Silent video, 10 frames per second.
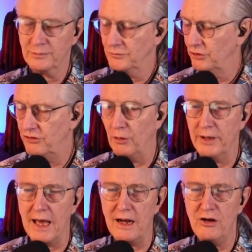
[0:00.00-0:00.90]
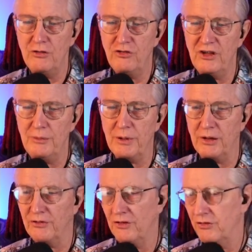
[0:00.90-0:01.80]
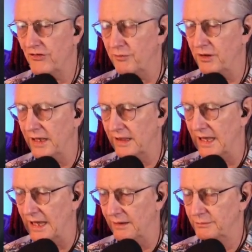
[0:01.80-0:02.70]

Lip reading: So we got to do seat belts and stuff like that.